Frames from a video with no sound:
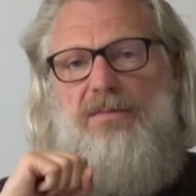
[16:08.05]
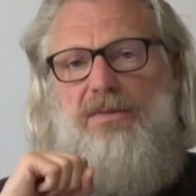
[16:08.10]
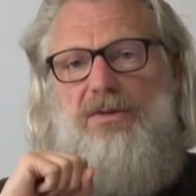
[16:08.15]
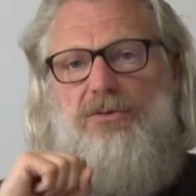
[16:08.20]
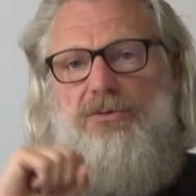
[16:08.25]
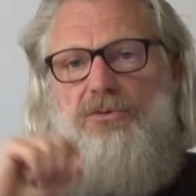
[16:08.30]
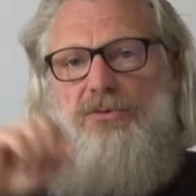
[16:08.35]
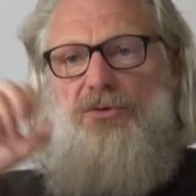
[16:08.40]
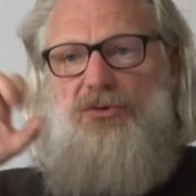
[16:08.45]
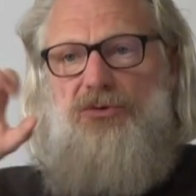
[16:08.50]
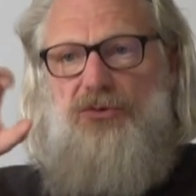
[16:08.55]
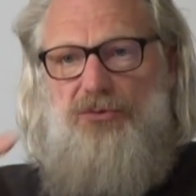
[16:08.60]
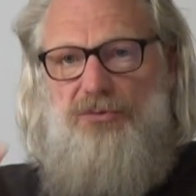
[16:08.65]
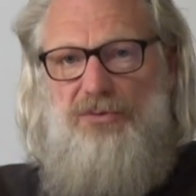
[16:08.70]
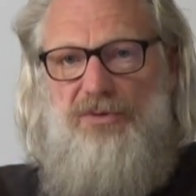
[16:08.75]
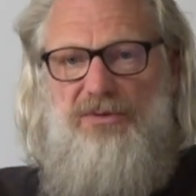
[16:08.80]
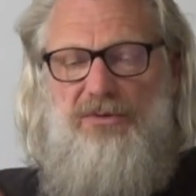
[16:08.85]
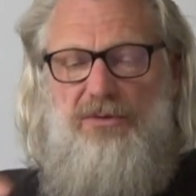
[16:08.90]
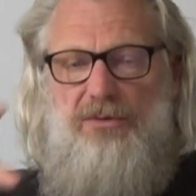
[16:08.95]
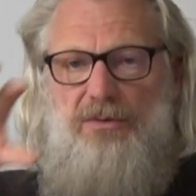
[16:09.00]
So the
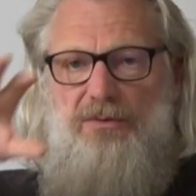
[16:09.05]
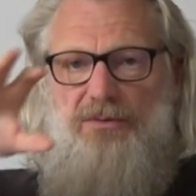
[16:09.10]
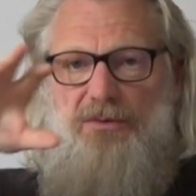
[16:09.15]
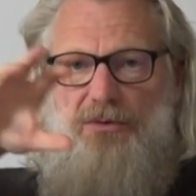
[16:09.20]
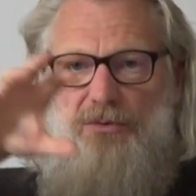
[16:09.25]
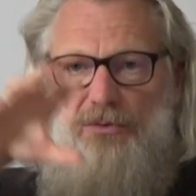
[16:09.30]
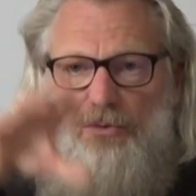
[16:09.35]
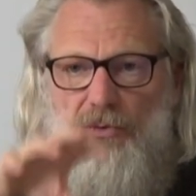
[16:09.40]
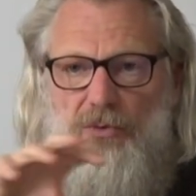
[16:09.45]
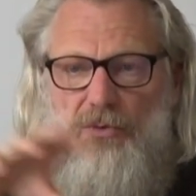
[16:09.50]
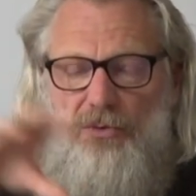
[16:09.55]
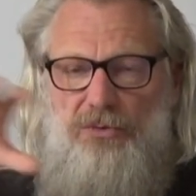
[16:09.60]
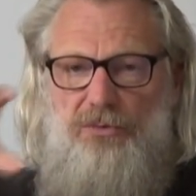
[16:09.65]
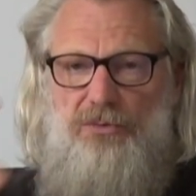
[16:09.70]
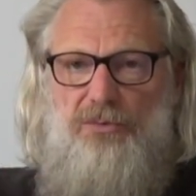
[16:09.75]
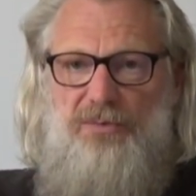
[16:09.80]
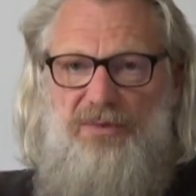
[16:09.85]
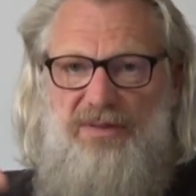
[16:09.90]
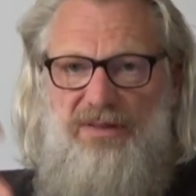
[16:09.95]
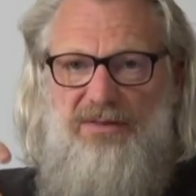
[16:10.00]
structure of the Tokyo
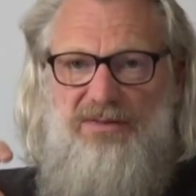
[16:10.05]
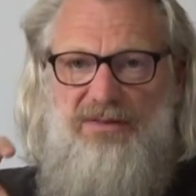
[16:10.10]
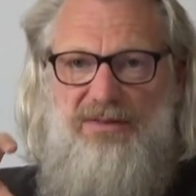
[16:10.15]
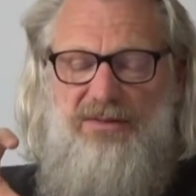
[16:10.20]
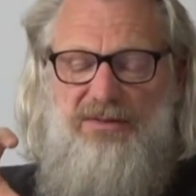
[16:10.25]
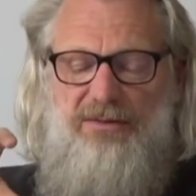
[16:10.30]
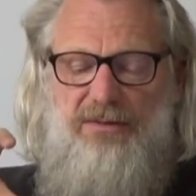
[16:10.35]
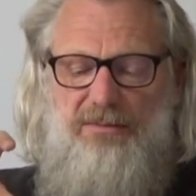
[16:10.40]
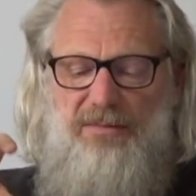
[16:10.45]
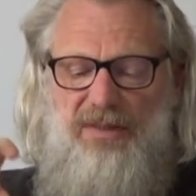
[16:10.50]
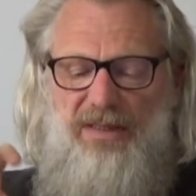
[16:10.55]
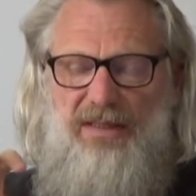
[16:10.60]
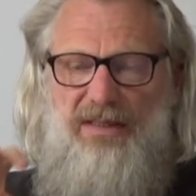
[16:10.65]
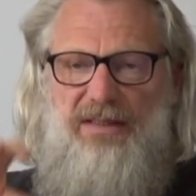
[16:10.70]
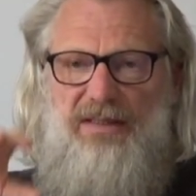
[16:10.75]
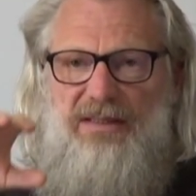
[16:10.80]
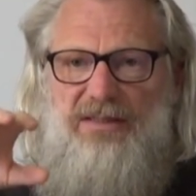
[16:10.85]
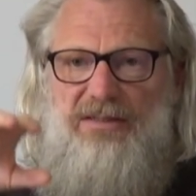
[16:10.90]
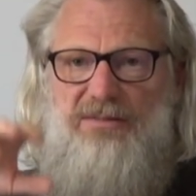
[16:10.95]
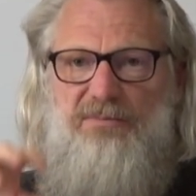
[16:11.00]
rail system
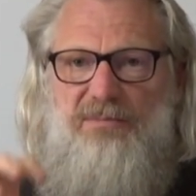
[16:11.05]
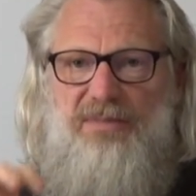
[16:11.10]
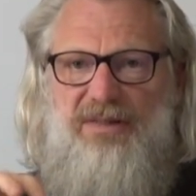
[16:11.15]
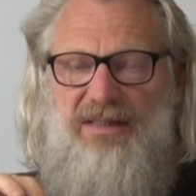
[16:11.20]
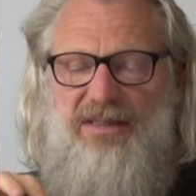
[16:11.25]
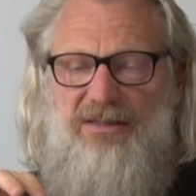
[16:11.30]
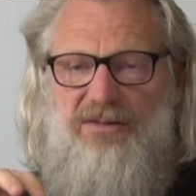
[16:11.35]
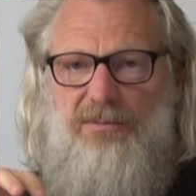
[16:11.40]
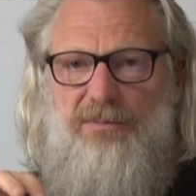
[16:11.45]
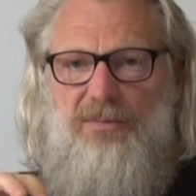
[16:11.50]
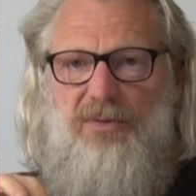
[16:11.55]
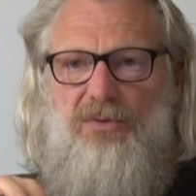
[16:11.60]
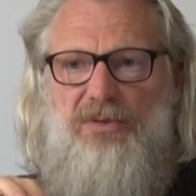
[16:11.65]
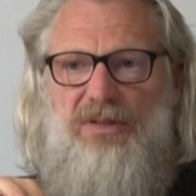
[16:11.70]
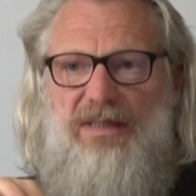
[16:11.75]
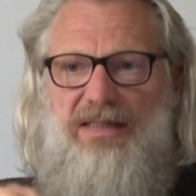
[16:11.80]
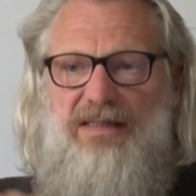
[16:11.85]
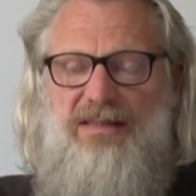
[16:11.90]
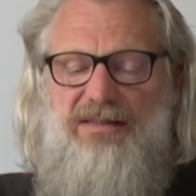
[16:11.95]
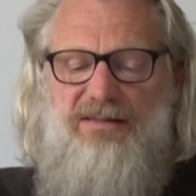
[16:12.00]
is based upon
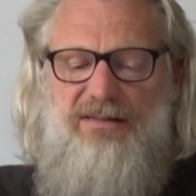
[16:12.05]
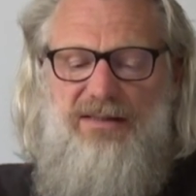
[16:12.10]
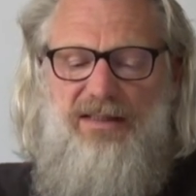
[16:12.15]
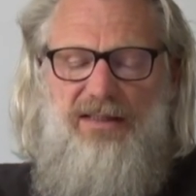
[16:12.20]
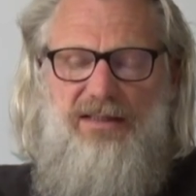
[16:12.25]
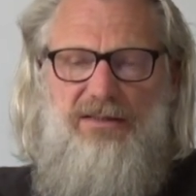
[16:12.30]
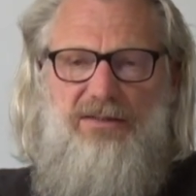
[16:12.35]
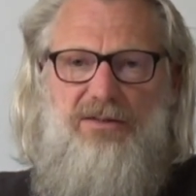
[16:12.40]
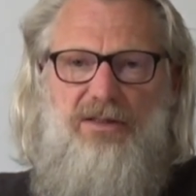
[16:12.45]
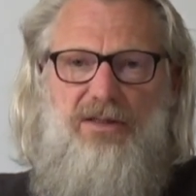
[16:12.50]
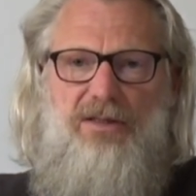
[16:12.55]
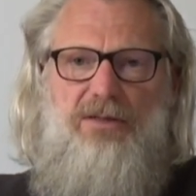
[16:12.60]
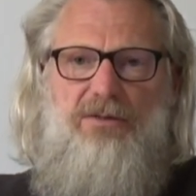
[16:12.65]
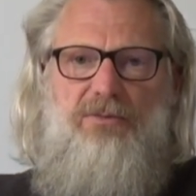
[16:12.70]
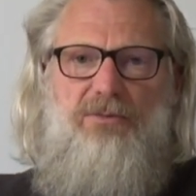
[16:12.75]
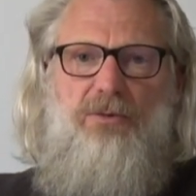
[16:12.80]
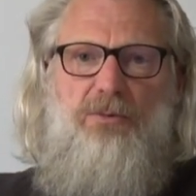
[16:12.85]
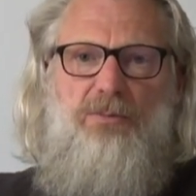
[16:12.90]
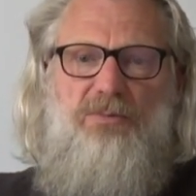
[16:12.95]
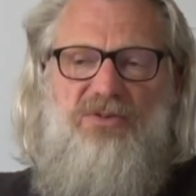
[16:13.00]
insights
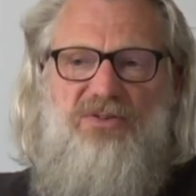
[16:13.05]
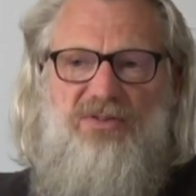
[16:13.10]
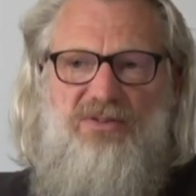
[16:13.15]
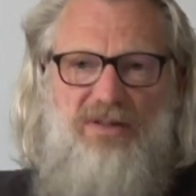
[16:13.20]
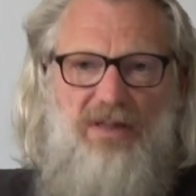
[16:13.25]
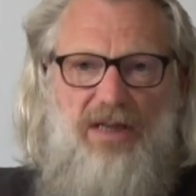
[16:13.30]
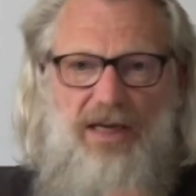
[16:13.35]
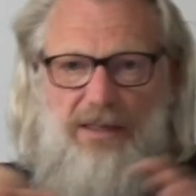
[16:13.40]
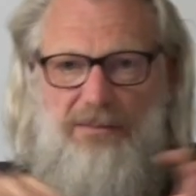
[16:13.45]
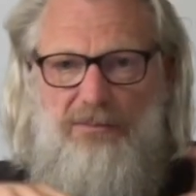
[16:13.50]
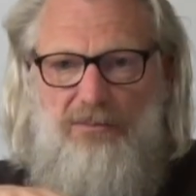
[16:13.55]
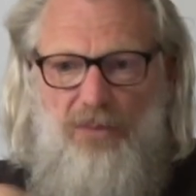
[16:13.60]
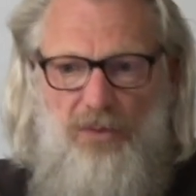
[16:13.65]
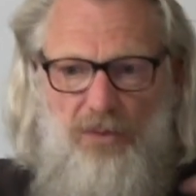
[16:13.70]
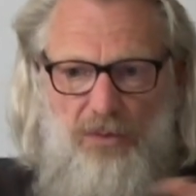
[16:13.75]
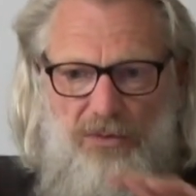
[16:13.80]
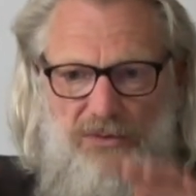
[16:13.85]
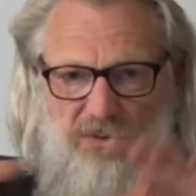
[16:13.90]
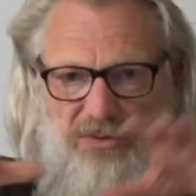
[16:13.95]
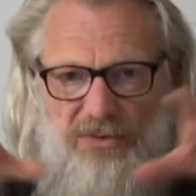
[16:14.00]
from slime
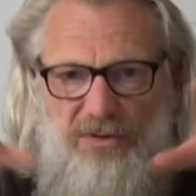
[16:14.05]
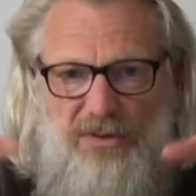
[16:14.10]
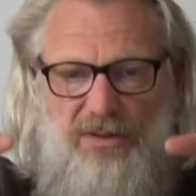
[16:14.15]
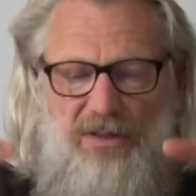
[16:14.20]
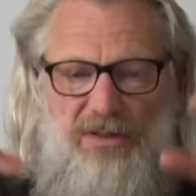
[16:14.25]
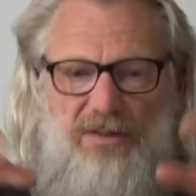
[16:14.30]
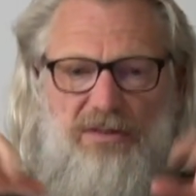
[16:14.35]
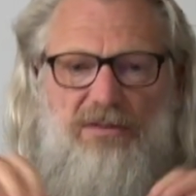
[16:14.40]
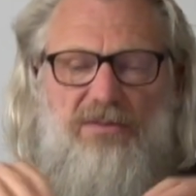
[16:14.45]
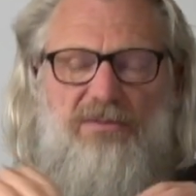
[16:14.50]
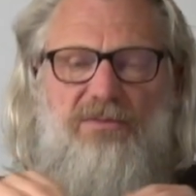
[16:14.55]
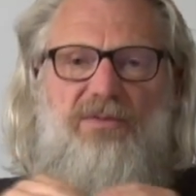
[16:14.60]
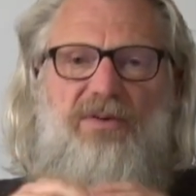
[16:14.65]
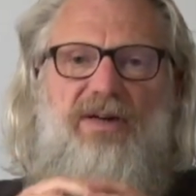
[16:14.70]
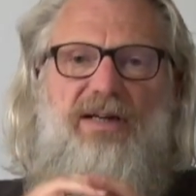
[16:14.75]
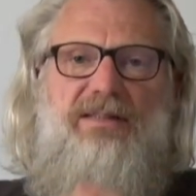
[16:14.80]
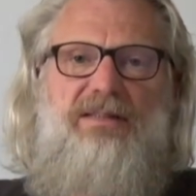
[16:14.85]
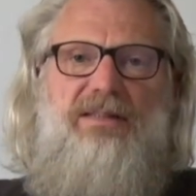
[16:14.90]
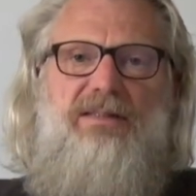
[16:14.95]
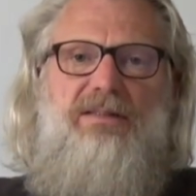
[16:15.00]
molds
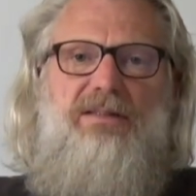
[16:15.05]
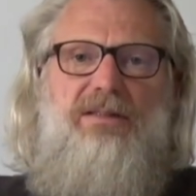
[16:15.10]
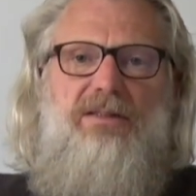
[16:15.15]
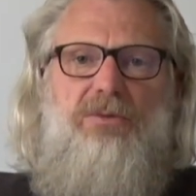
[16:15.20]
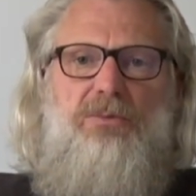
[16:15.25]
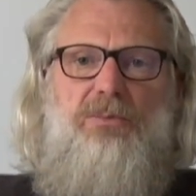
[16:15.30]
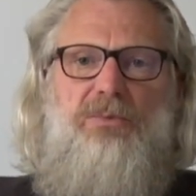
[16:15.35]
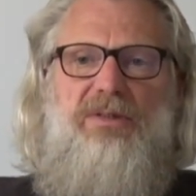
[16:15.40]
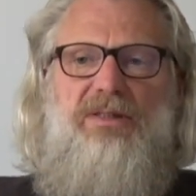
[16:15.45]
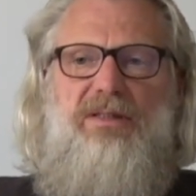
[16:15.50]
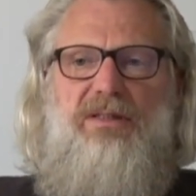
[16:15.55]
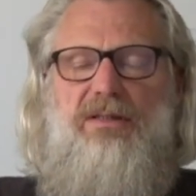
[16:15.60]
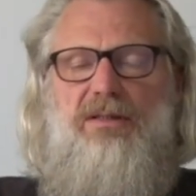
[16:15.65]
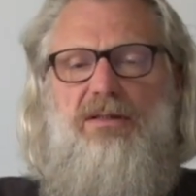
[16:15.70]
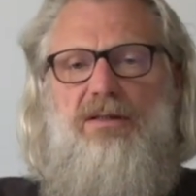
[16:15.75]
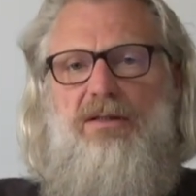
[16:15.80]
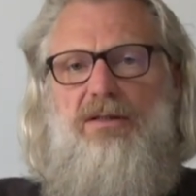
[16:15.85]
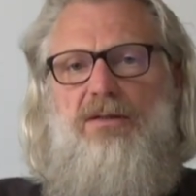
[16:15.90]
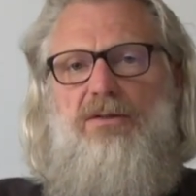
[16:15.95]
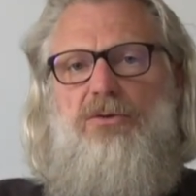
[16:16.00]
finding their way
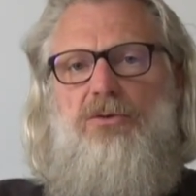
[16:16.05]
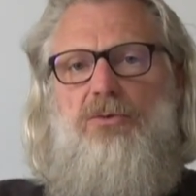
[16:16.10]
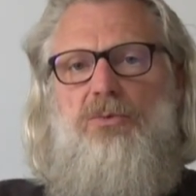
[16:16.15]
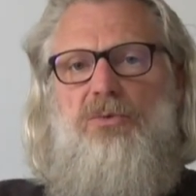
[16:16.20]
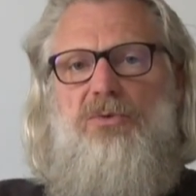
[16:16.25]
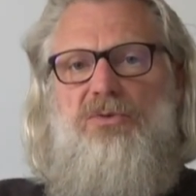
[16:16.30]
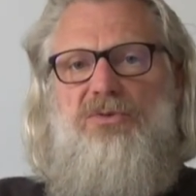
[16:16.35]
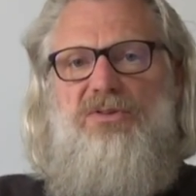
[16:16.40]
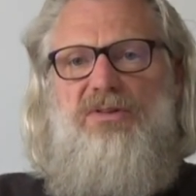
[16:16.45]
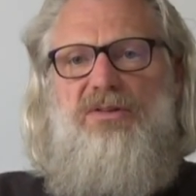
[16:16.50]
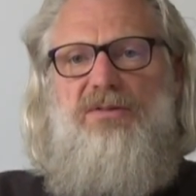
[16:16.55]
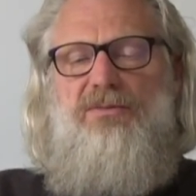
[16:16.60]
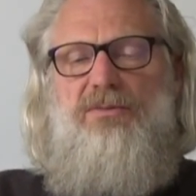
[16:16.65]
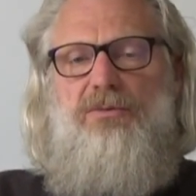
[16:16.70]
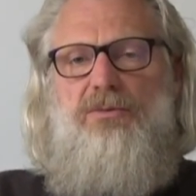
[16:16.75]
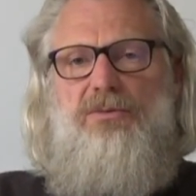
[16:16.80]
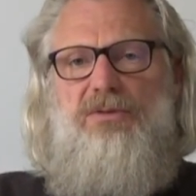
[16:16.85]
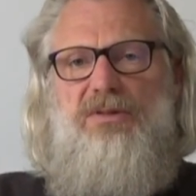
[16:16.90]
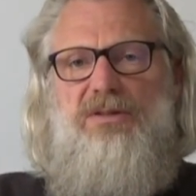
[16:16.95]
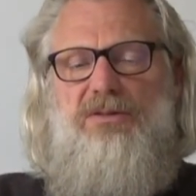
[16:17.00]
towards their
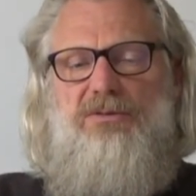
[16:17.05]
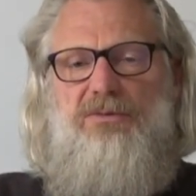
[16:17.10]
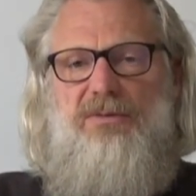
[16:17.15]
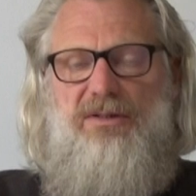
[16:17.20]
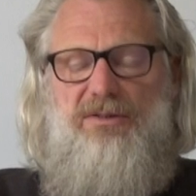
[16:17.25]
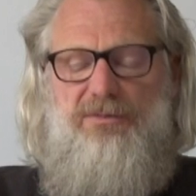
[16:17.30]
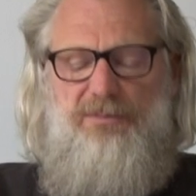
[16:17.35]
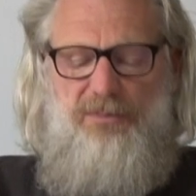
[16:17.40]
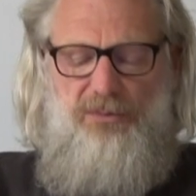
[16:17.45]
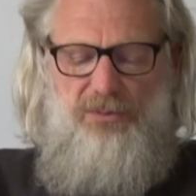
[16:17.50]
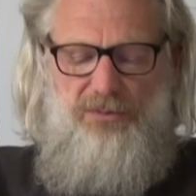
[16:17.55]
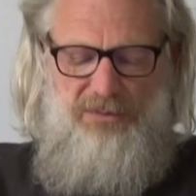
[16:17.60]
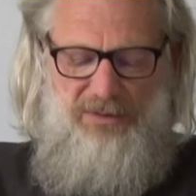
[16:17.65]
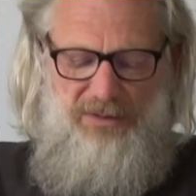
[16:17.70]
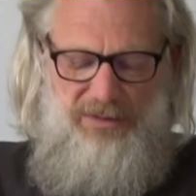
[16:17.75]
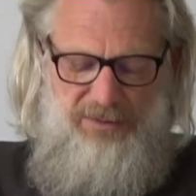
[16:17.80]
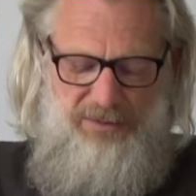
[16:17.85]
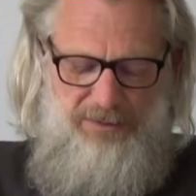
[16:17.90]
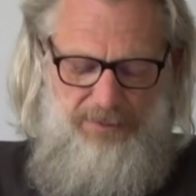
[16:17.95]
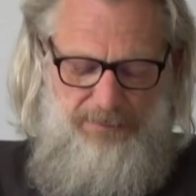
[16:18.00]
food and transporting
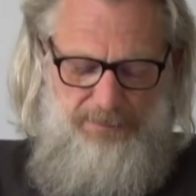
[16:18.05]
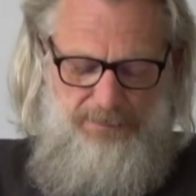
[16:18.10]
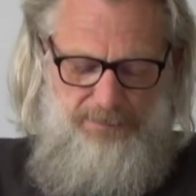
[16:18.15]
it.